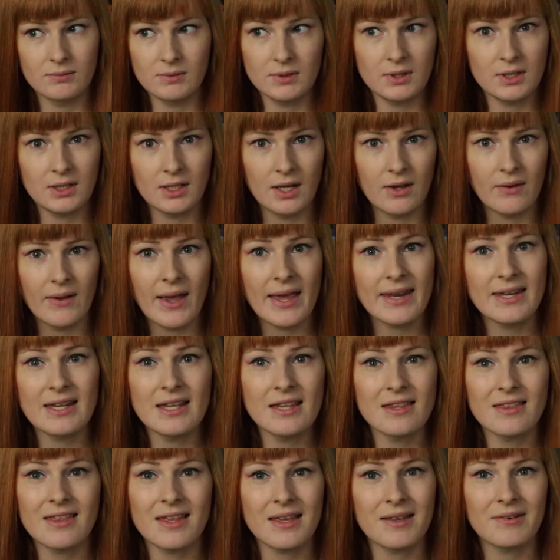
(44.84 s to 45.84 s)

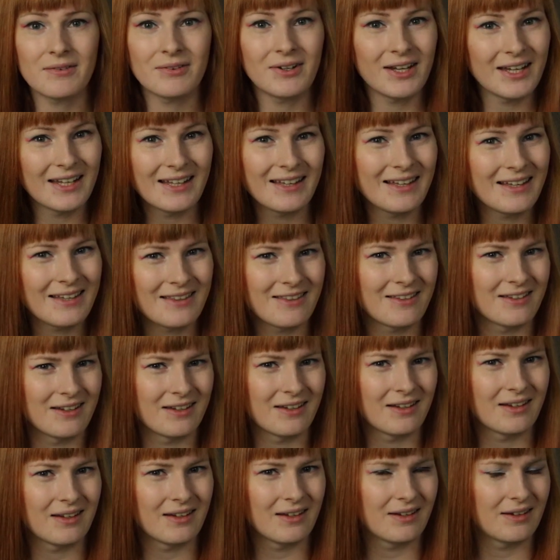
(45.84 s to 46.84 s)
anything really
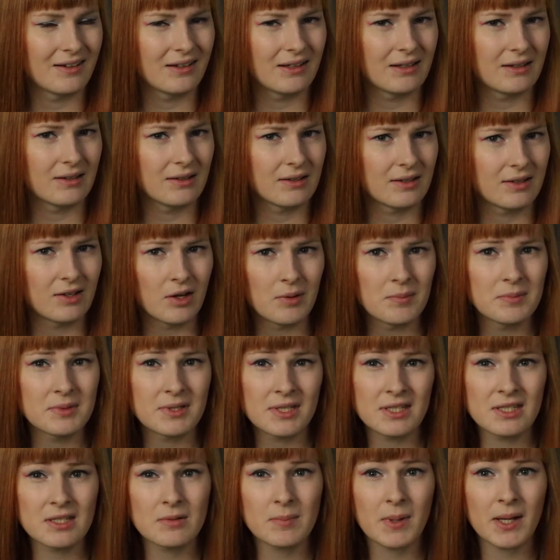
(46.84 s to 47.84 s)
that comes
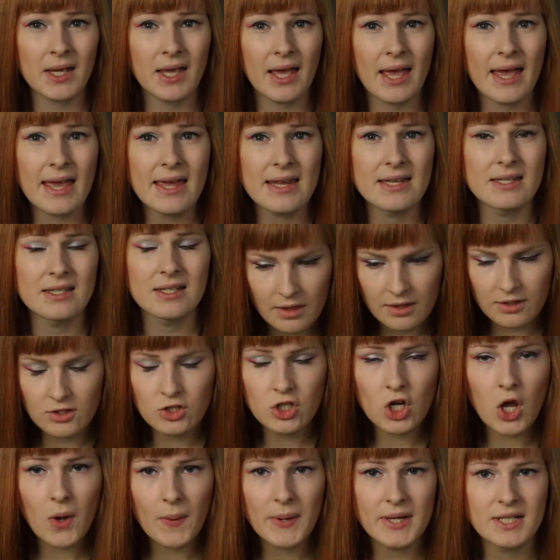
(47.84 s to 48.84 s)
into my head. The
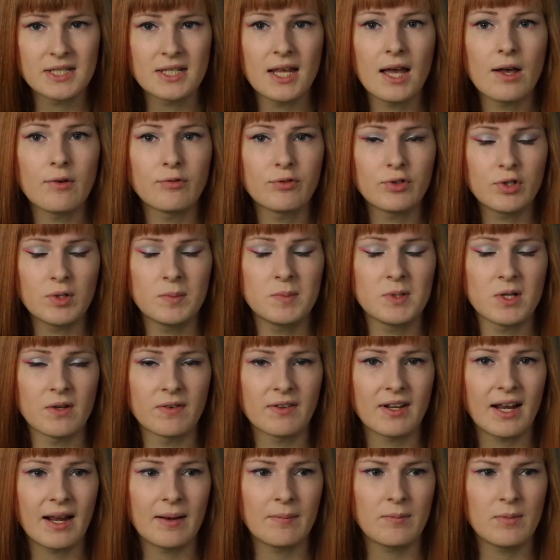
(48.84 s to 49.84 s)
show itself, Rubes
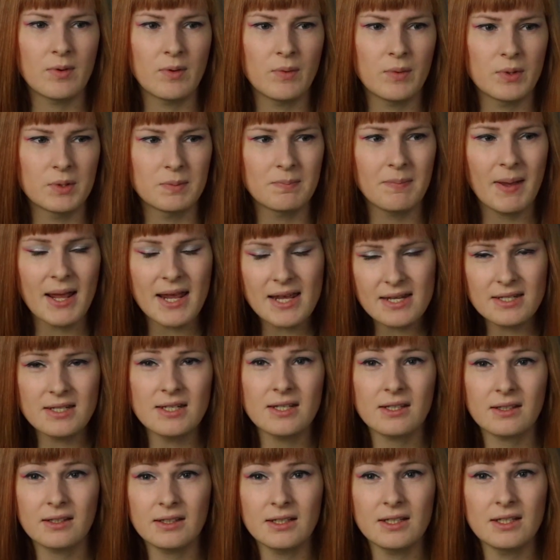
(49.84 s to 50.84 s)
Off Camera, was
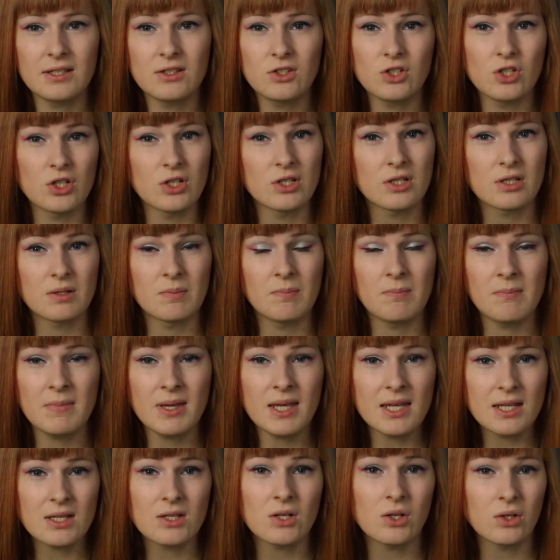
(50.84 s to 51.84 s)
basically just
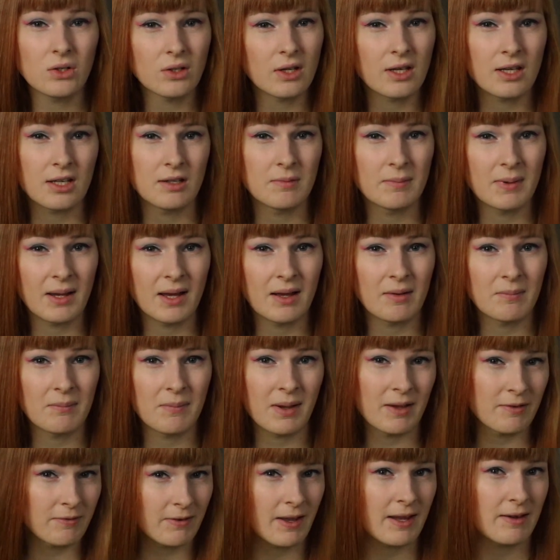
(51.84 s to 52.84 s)
me talking about
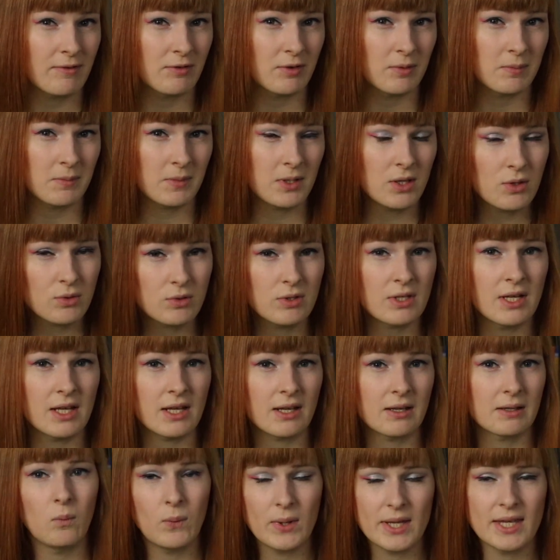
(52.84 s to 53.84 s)
my favourite
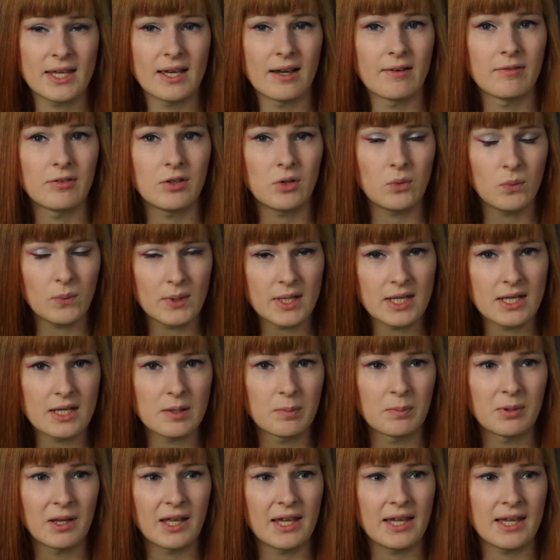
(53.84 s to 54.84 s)
music week after
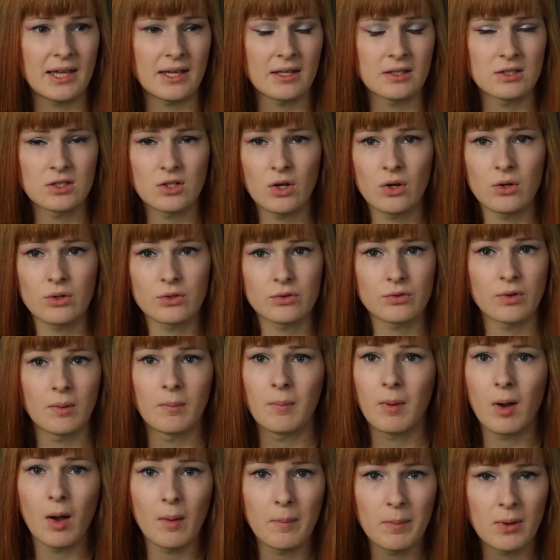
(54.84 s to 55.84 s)
week, playing songs
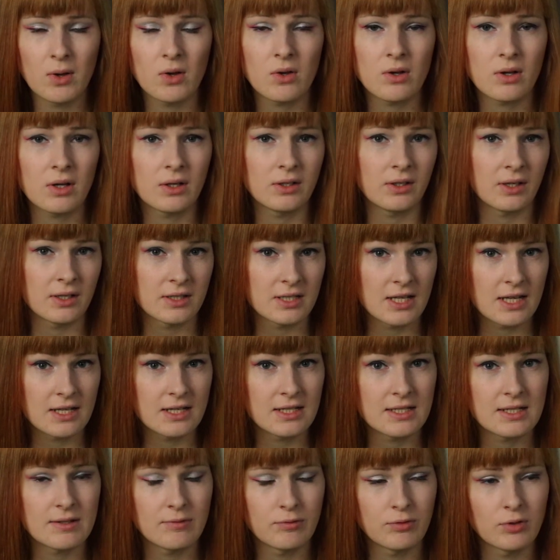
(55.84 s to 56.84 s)
from pop punk and
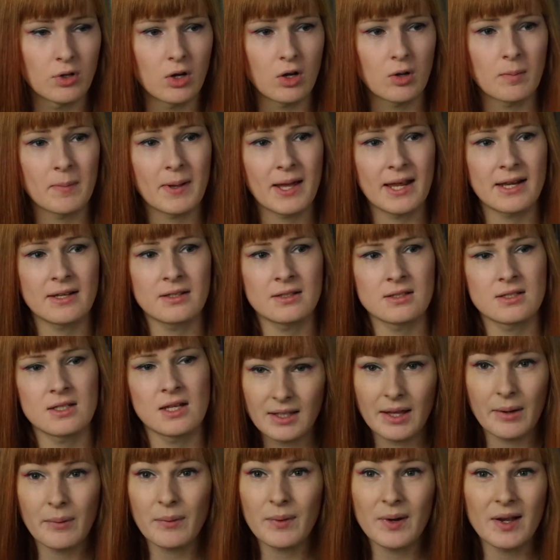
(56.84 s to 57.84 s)
alternative rock bands.
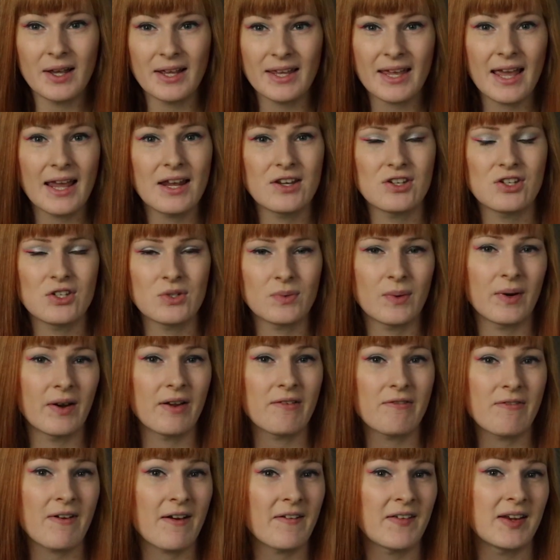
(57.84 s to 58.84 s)
There were occasions where
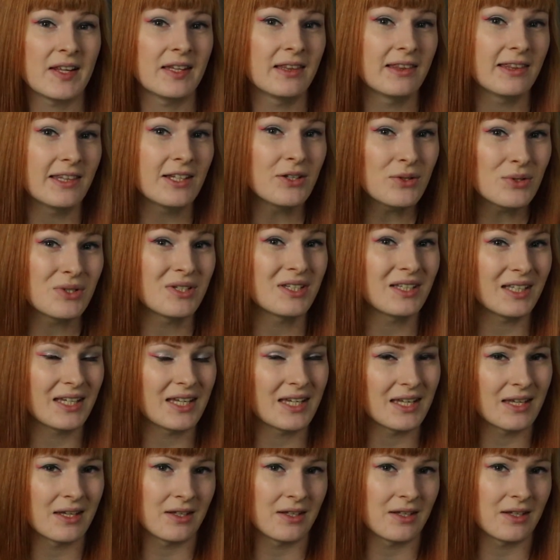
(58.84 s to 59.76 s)
I very loosely